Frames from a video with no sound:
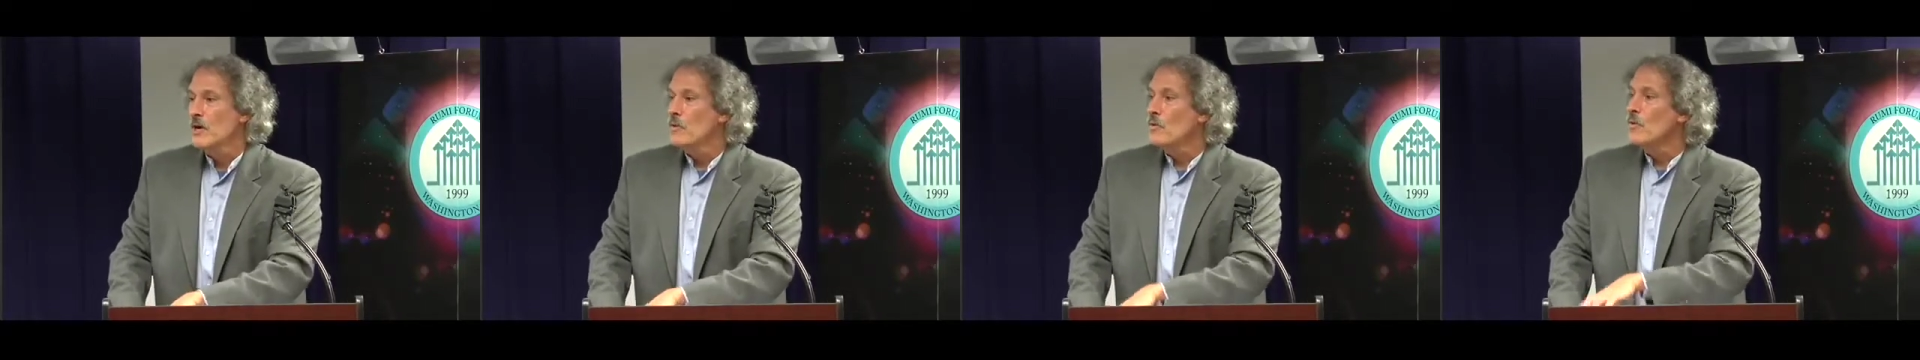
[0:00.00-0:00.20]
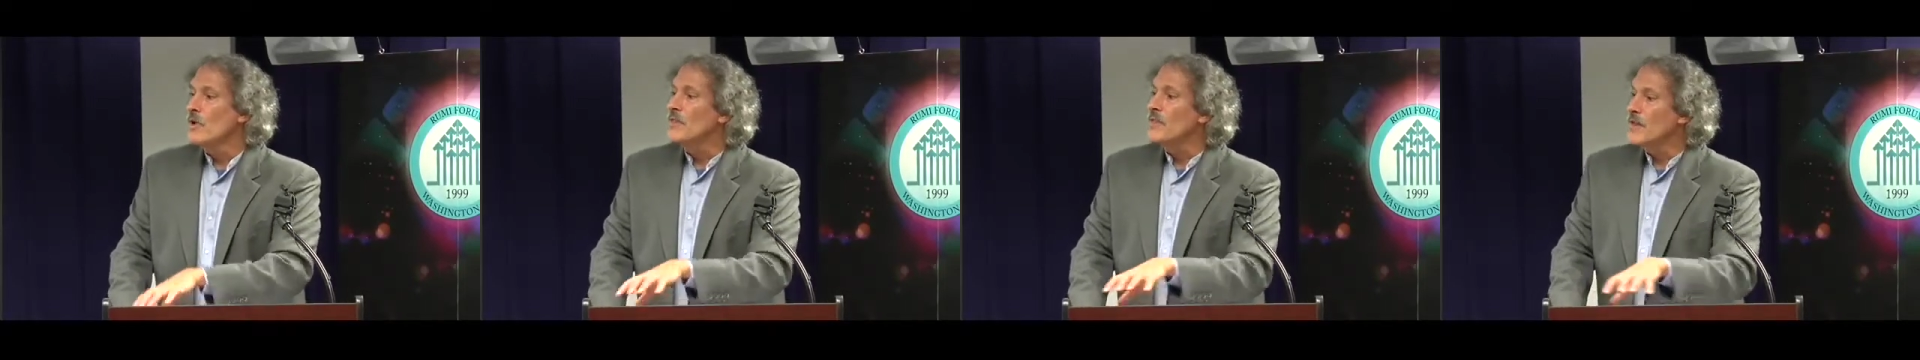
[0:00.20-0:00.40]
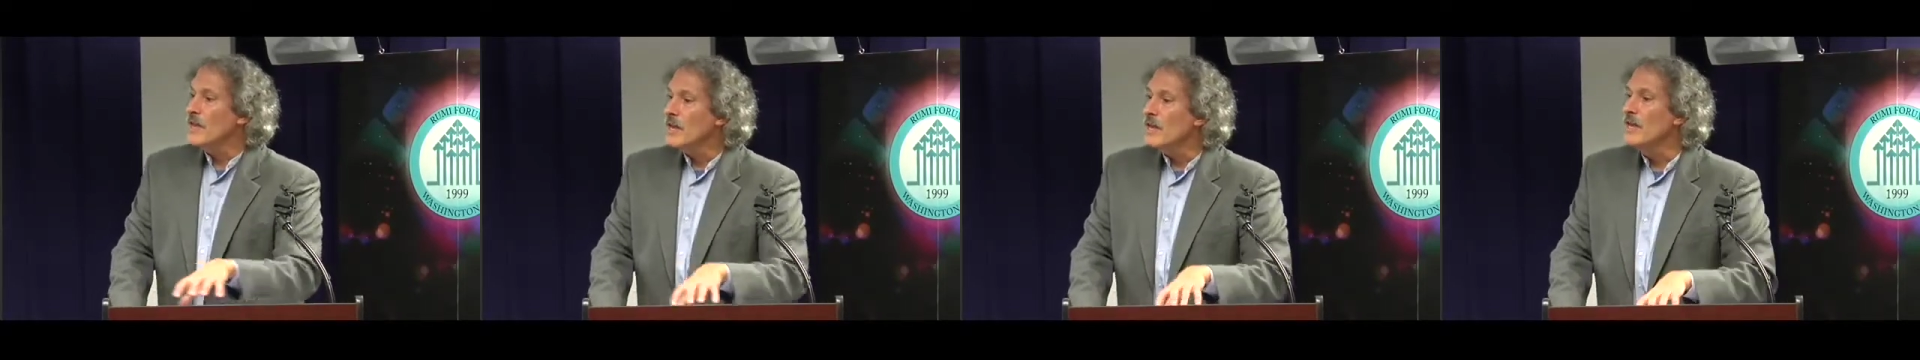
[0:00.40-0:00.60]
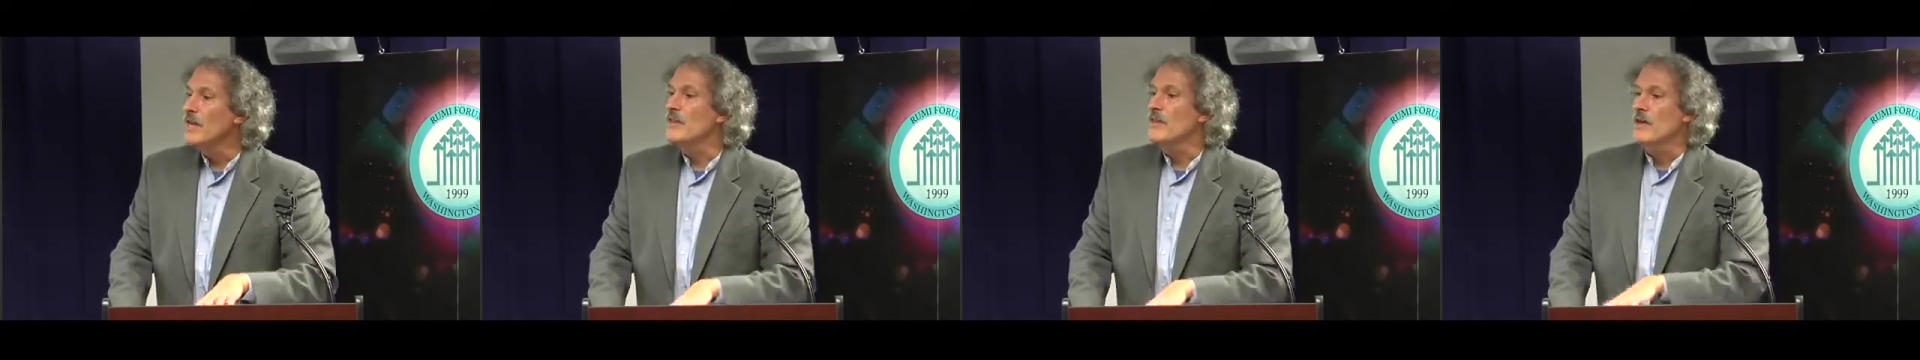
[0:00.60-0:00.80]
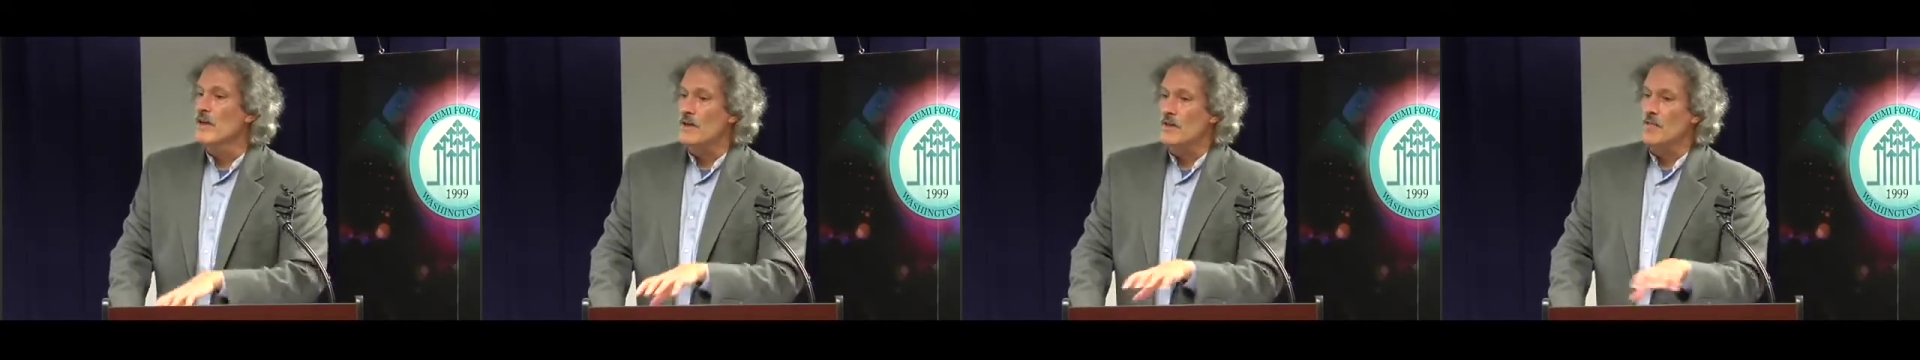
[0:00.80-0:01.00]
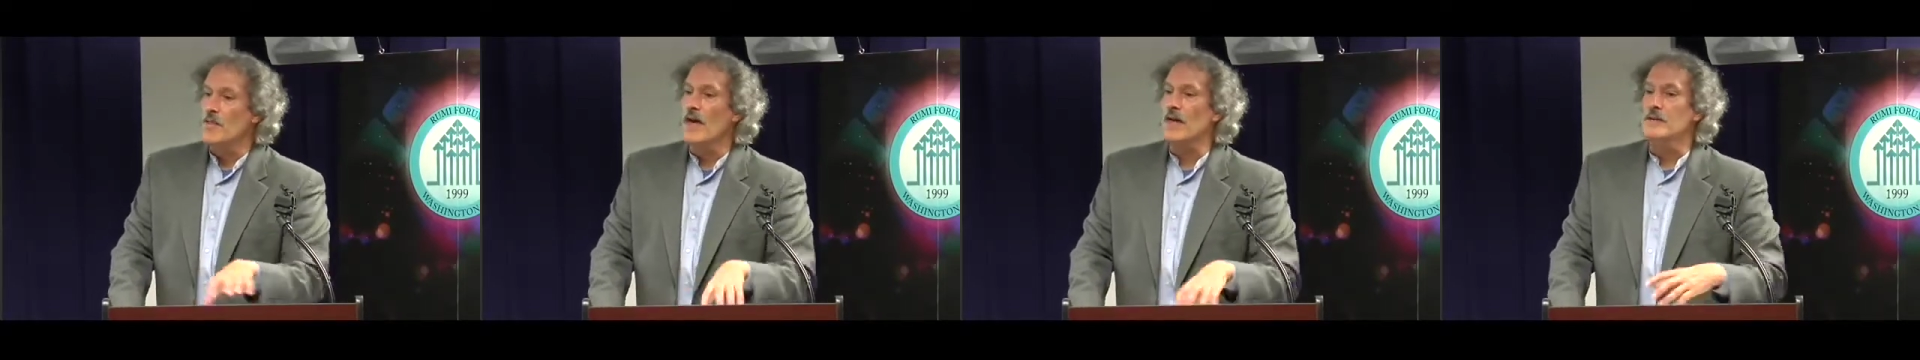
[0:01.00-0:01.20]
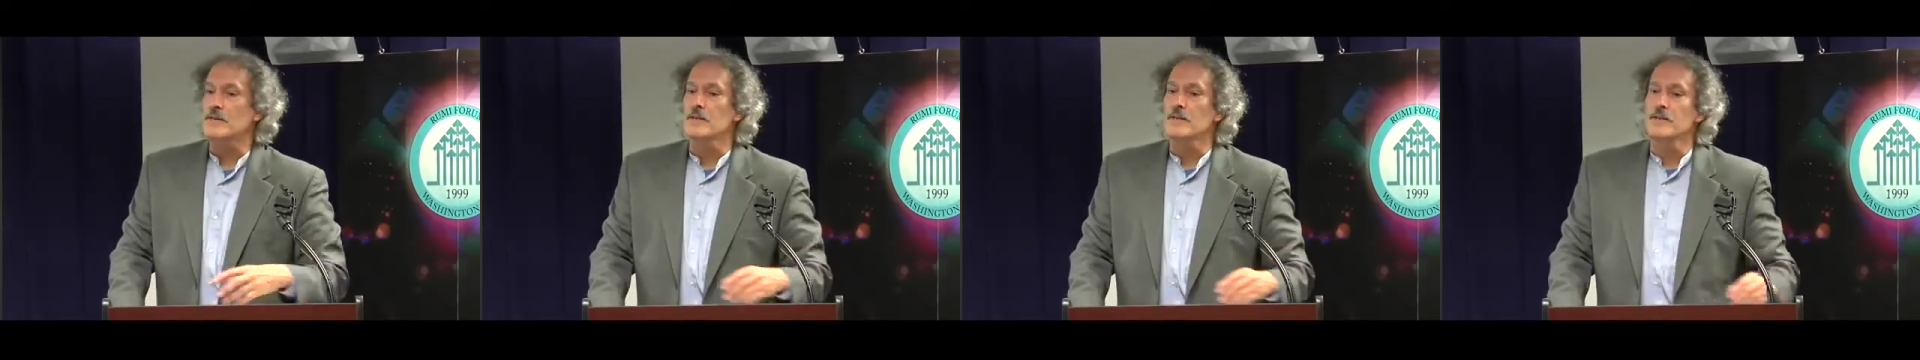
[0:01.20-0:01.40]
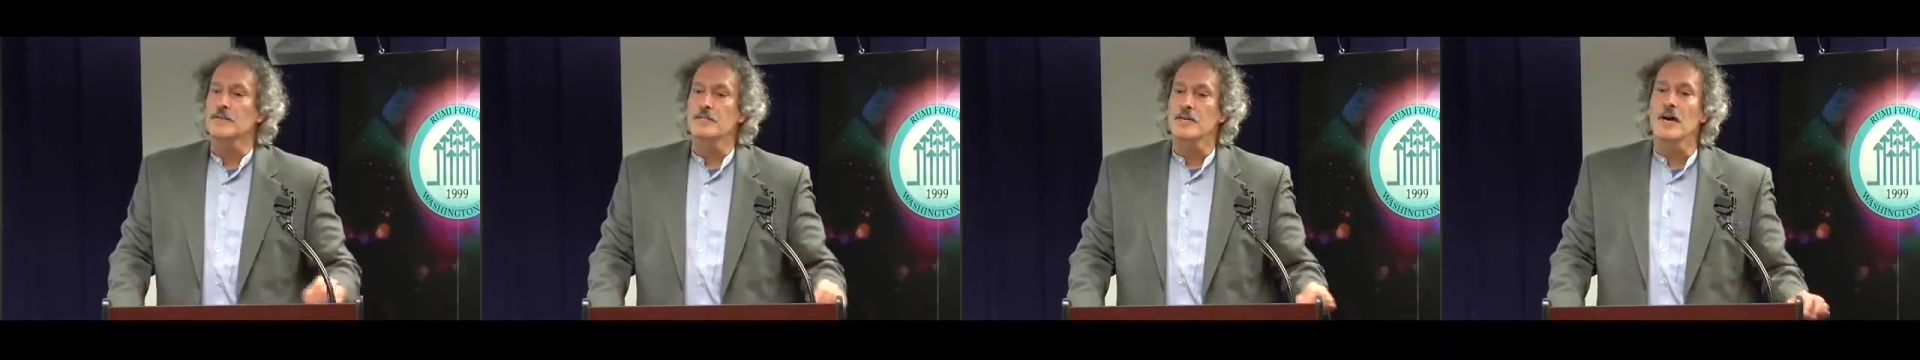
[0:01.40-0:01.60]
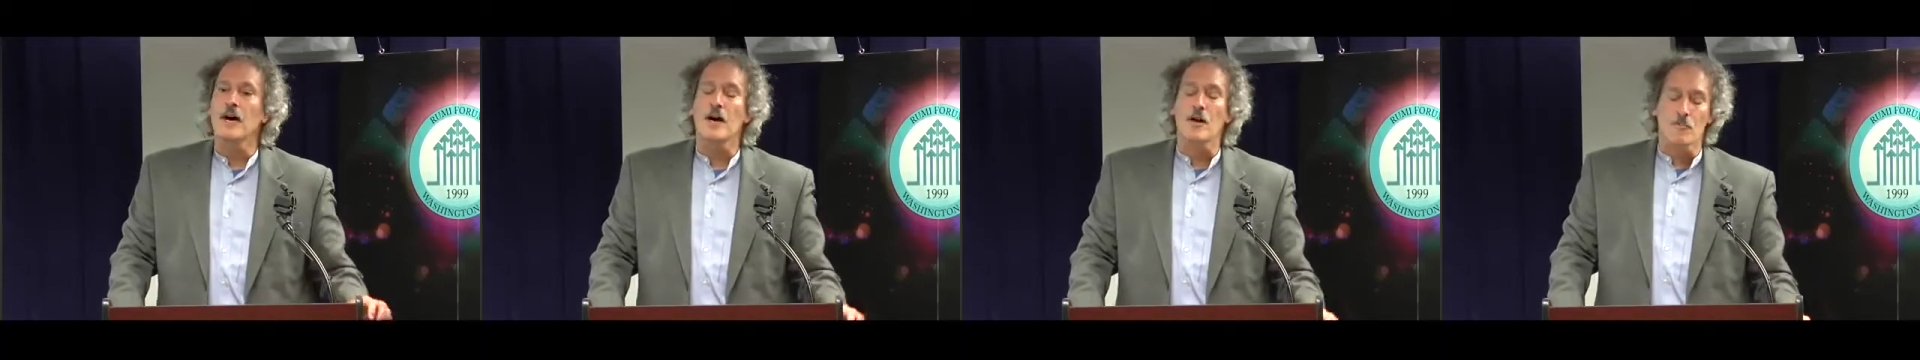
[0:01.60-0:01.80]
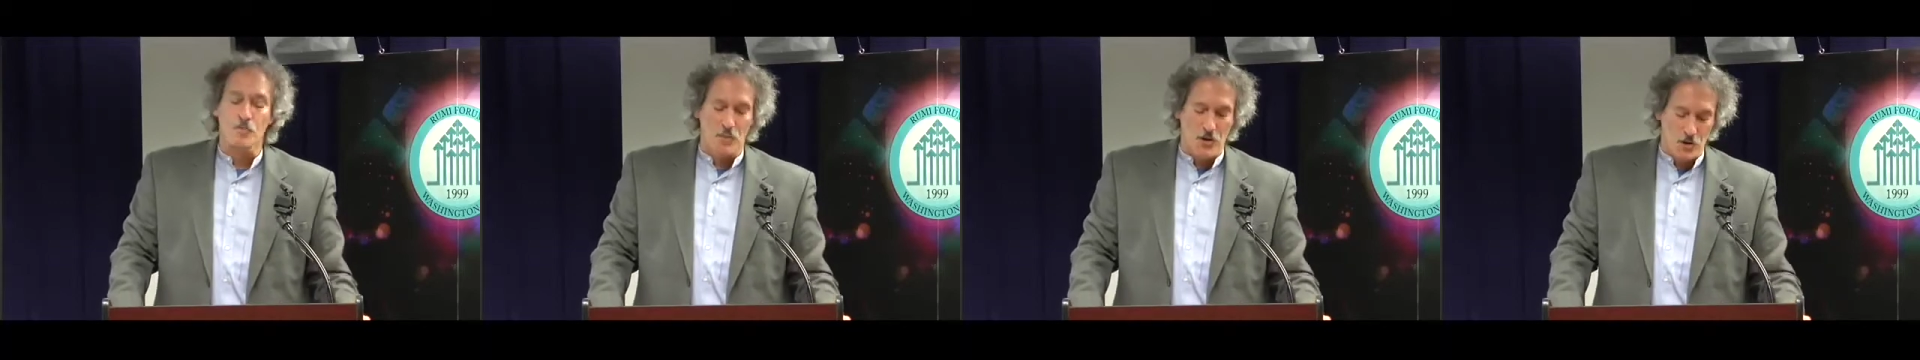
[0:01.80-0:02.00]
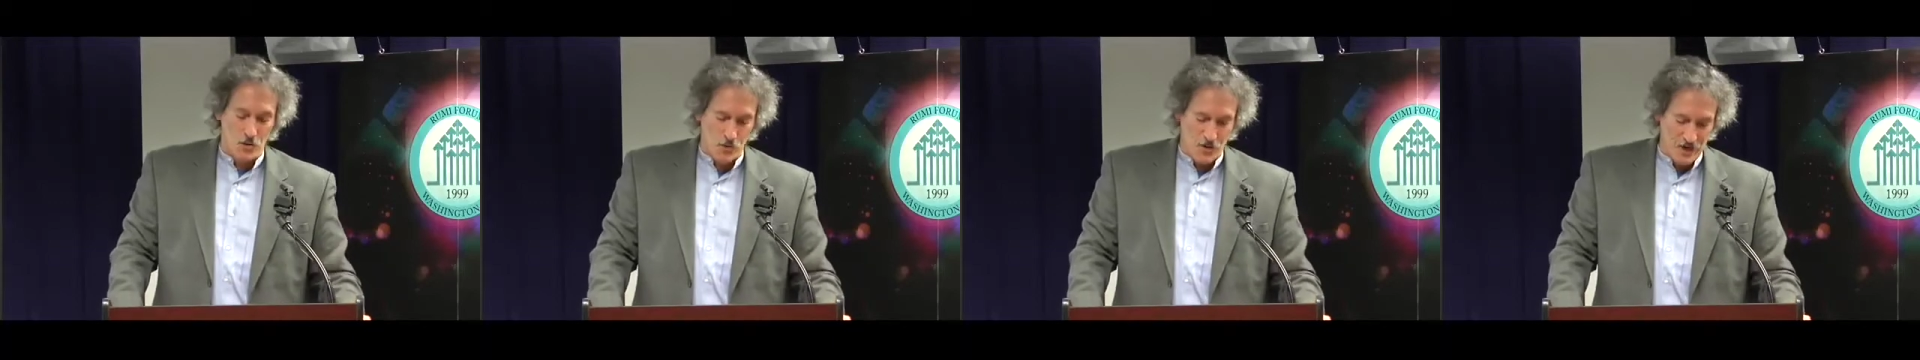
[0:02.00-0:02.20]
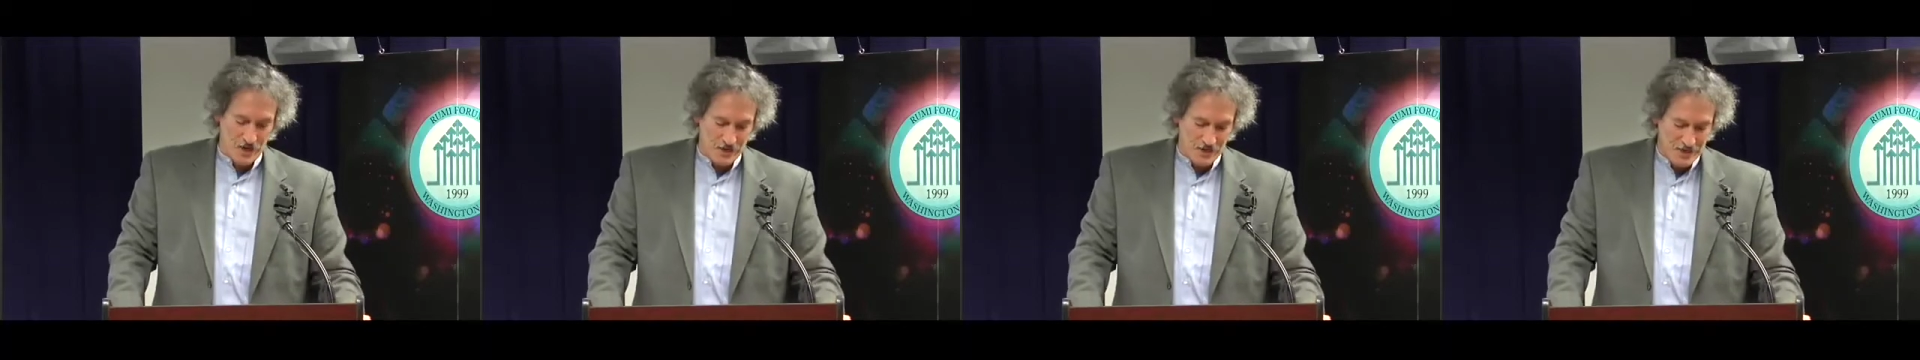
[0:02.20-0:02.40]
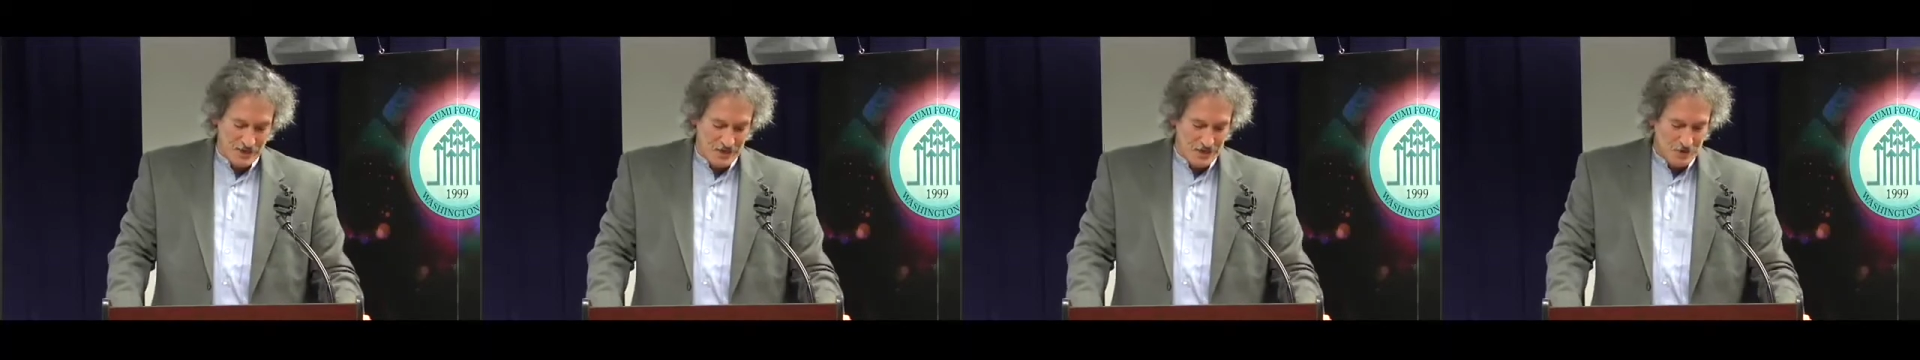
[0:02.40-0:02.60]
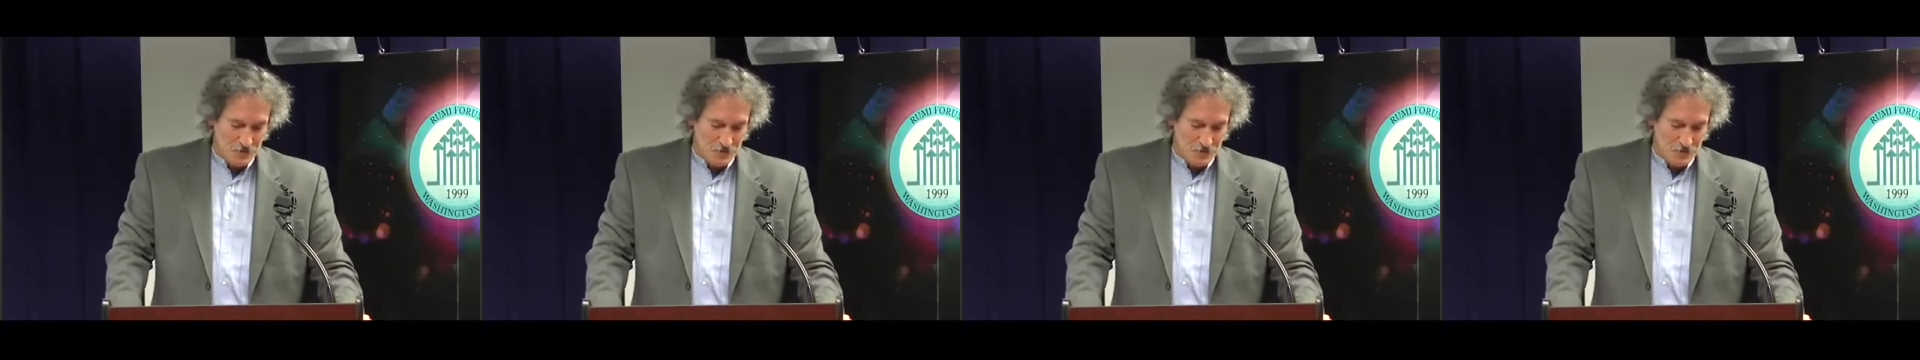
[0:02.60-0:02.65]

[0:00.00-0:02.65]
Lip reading: within that time period?